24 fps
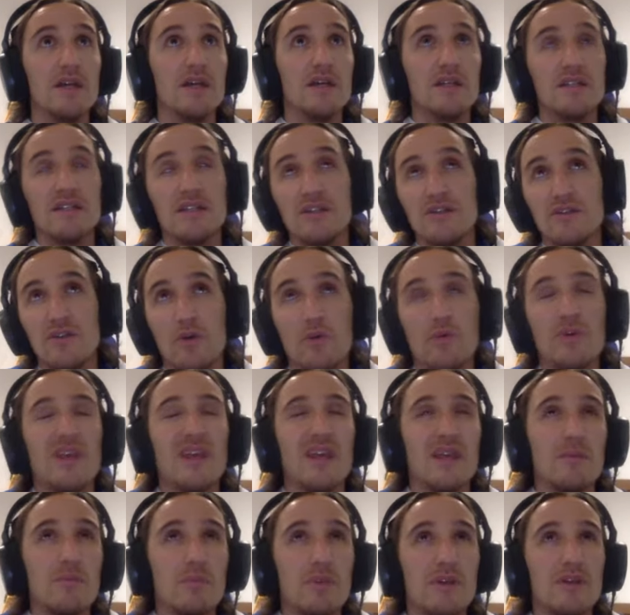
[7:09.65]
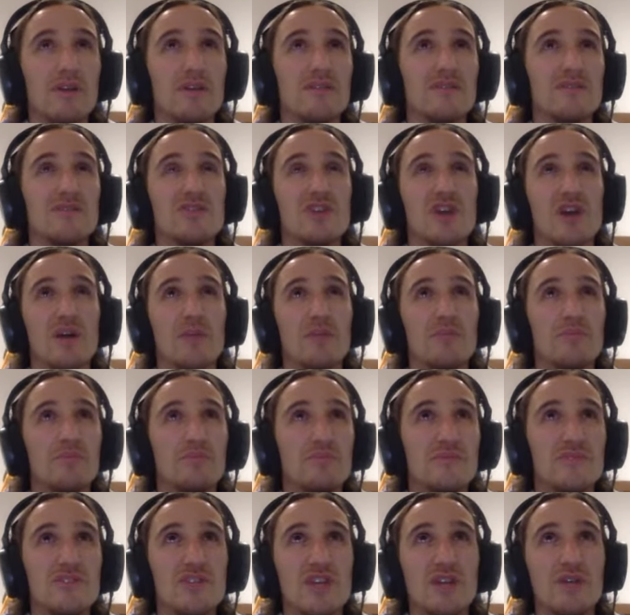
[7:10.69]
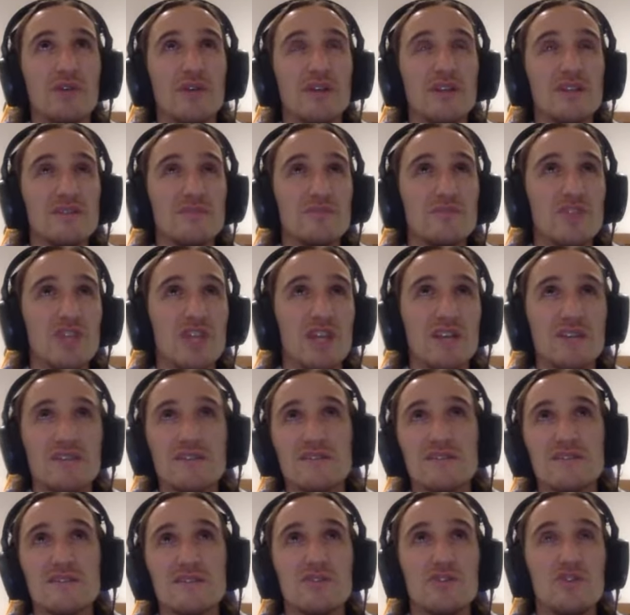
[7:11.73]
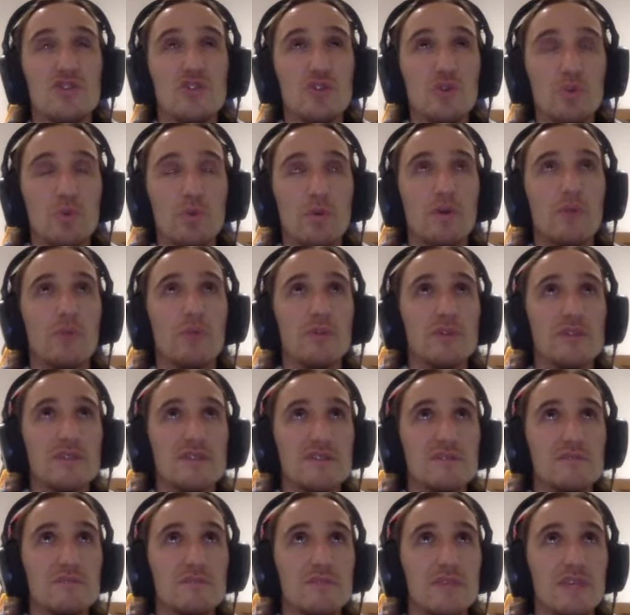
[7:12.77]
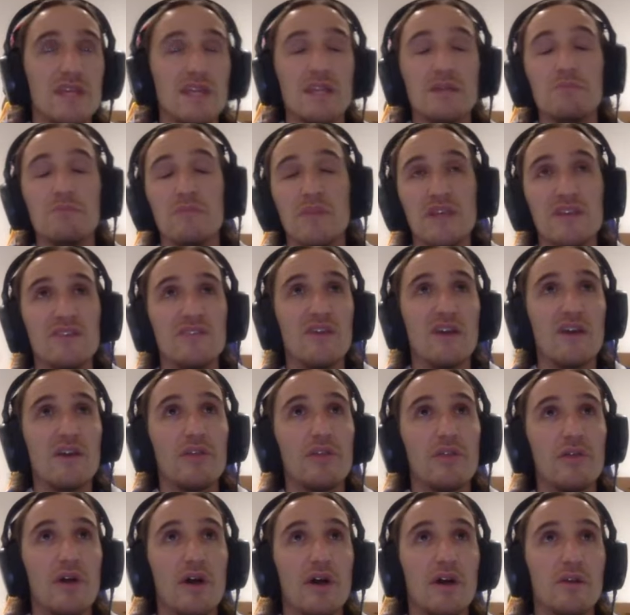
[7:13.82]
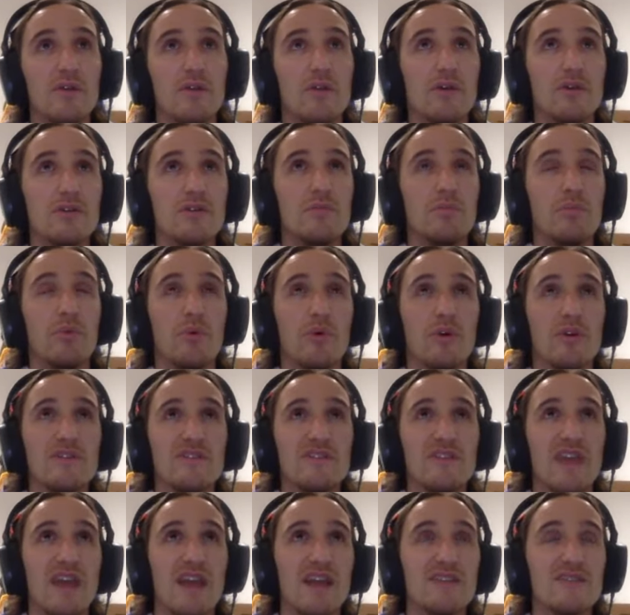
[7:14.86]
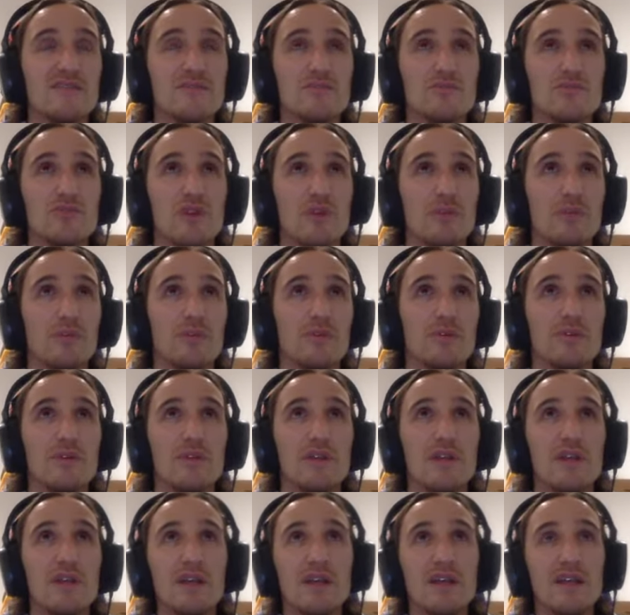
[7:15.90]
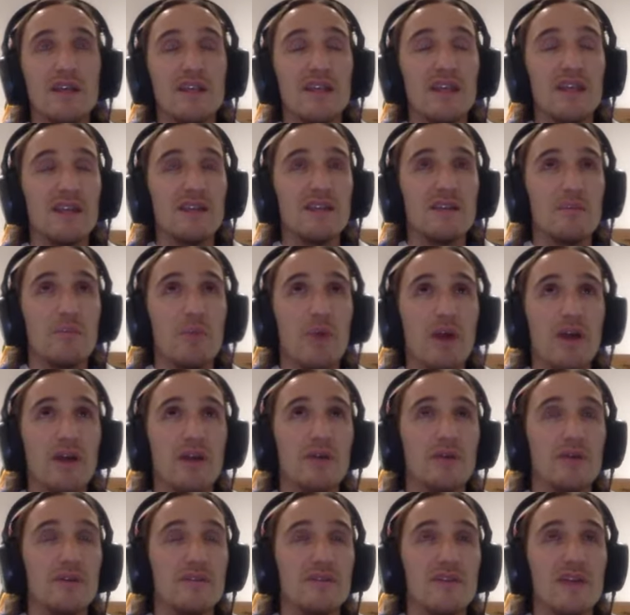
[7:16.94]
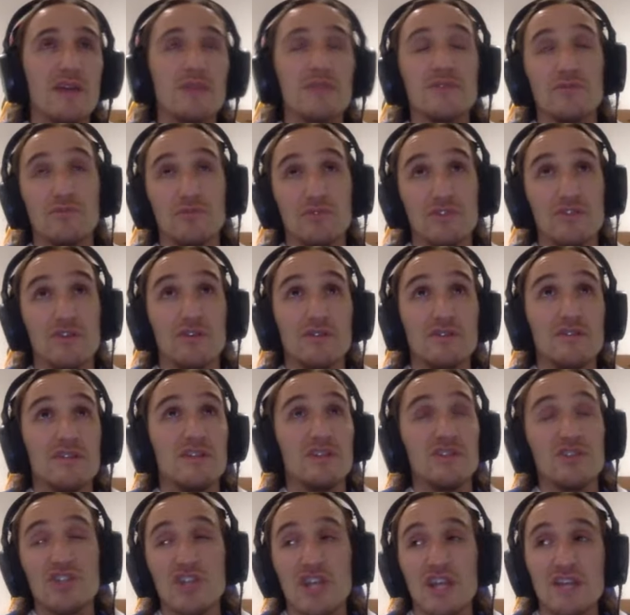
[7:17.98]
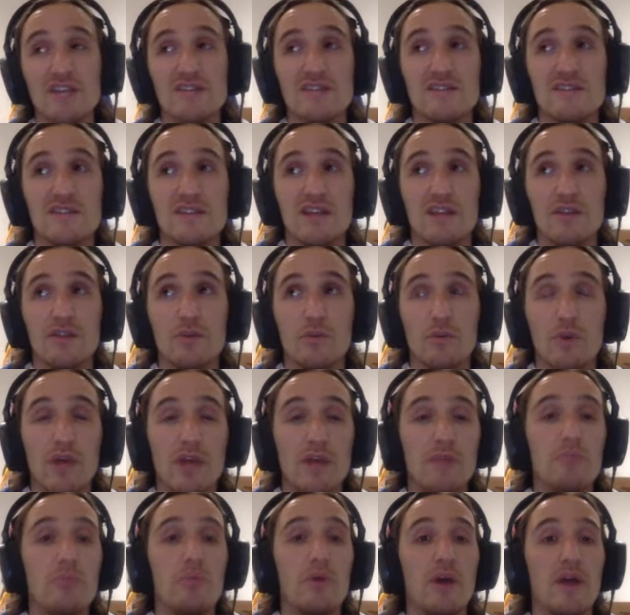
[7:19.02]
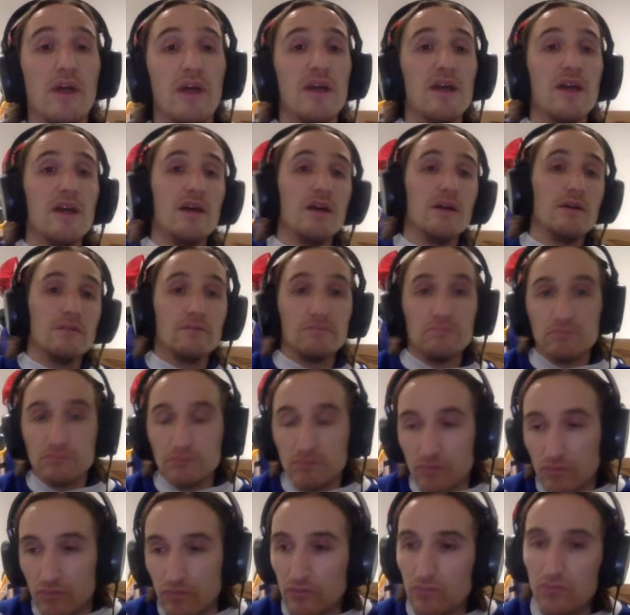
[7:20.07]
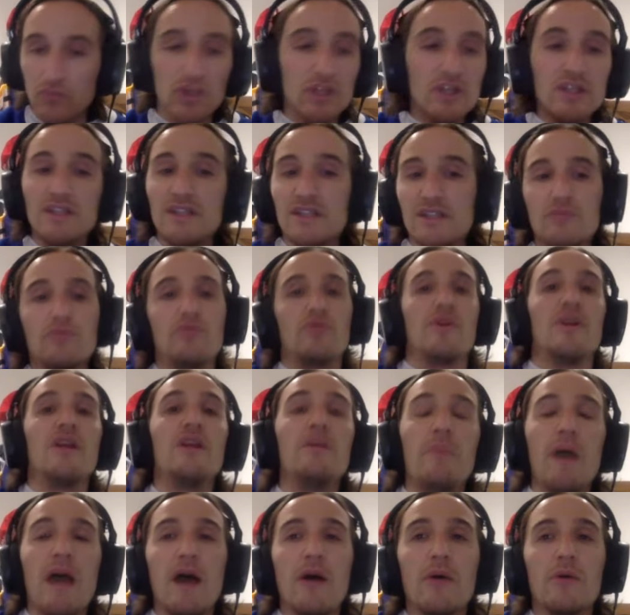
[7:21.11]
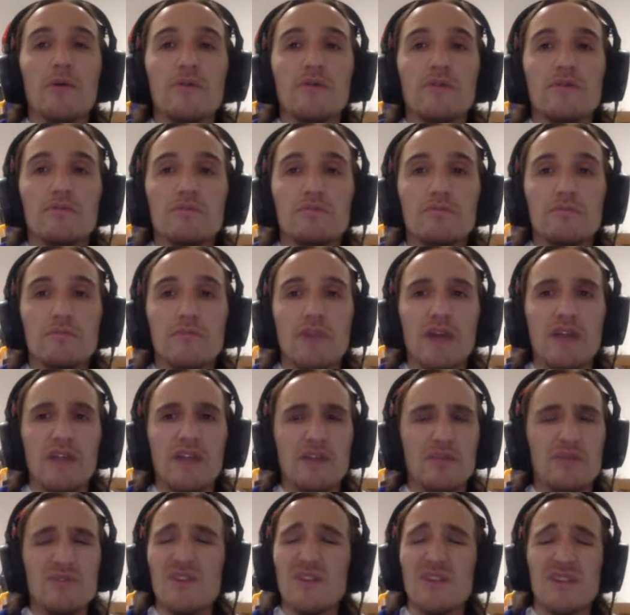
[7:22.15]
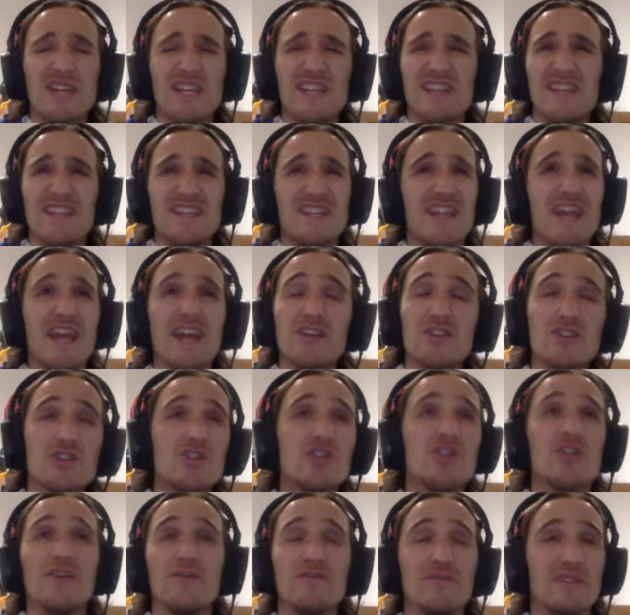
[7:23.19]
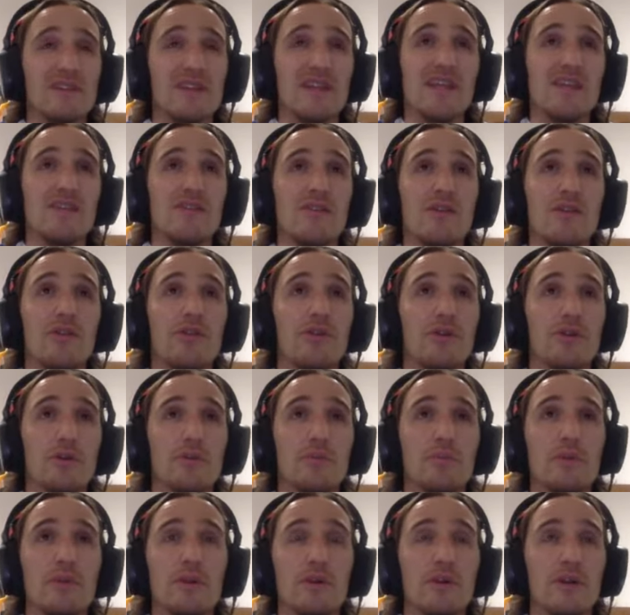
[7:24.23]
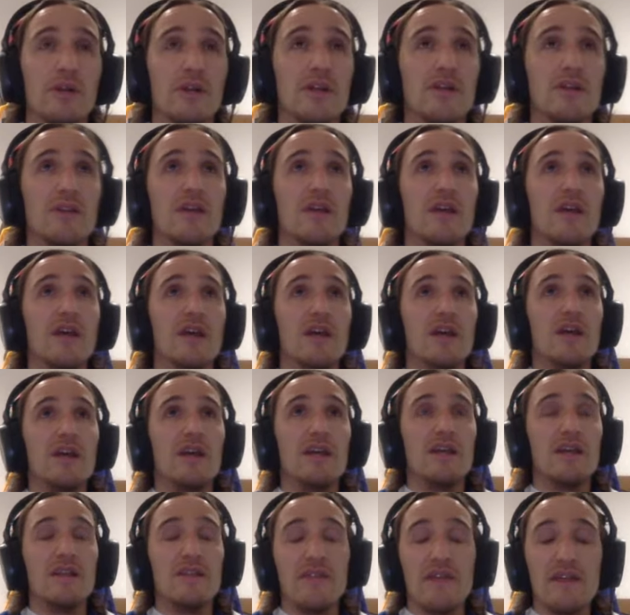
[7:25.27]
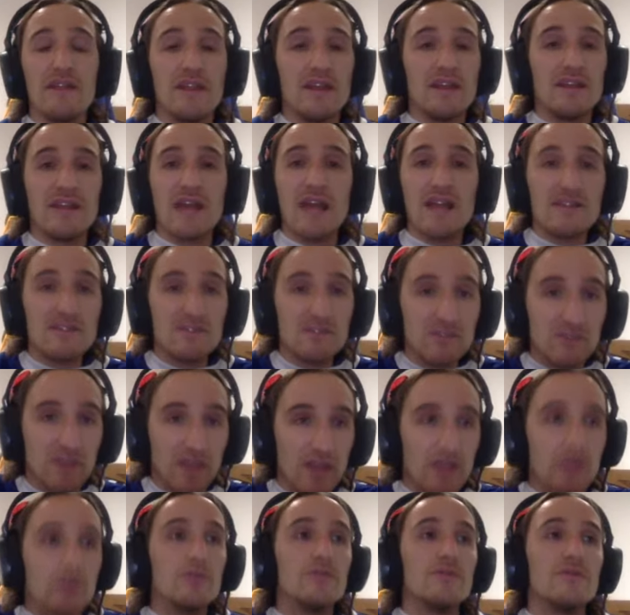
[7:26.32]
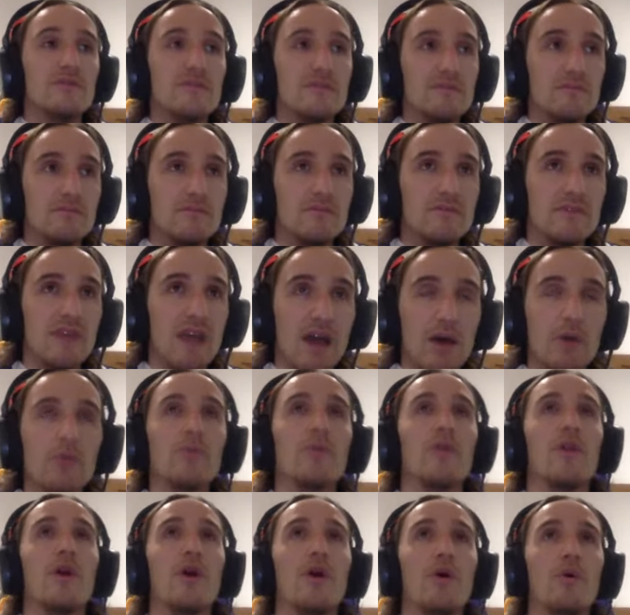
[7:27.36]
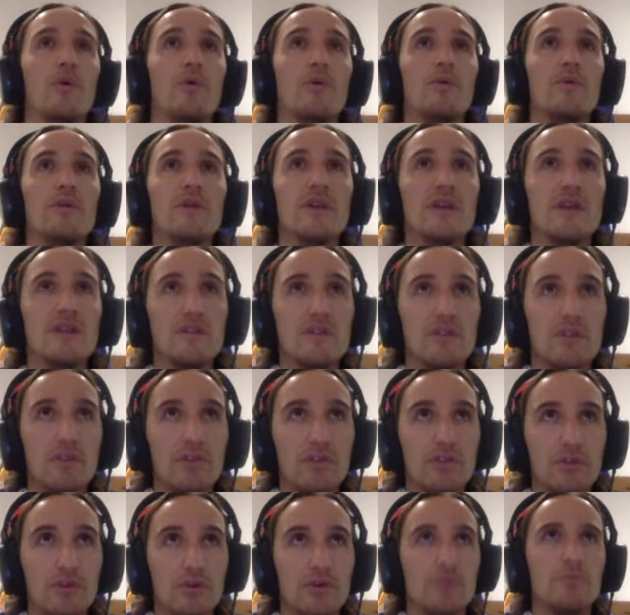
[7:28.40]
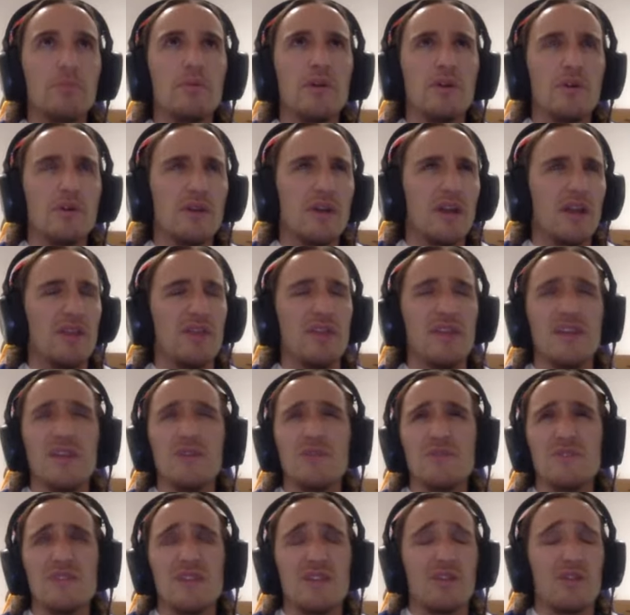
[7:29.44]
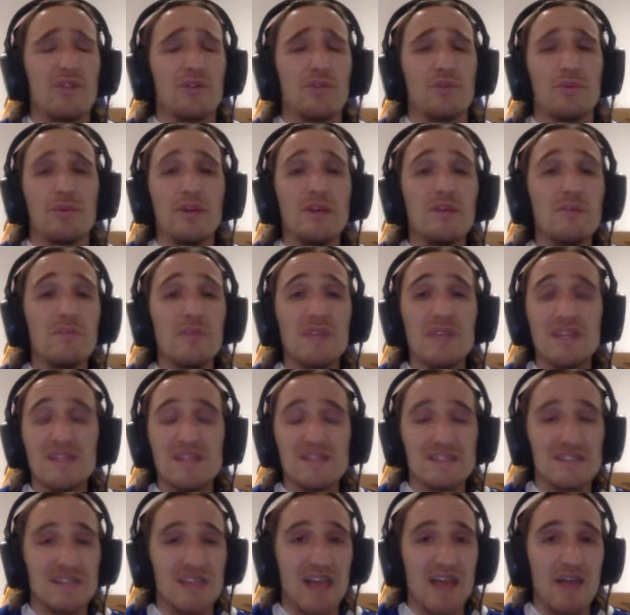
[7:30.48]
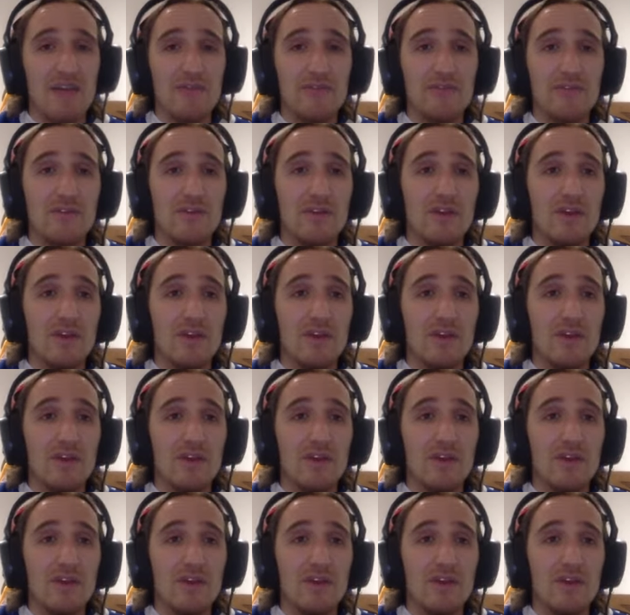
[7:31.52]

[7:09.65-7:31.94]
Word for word: Did an okay bit of job generating some chances. Dewar was hit and miss, I thought. Along the boards, he had some trouble getting the puck out at times. It resulted in chances the other way, but really did rebound. I think it was on like the next shift late in the third period. And that cycled down low in the third period. I think it was like 3 minutes left.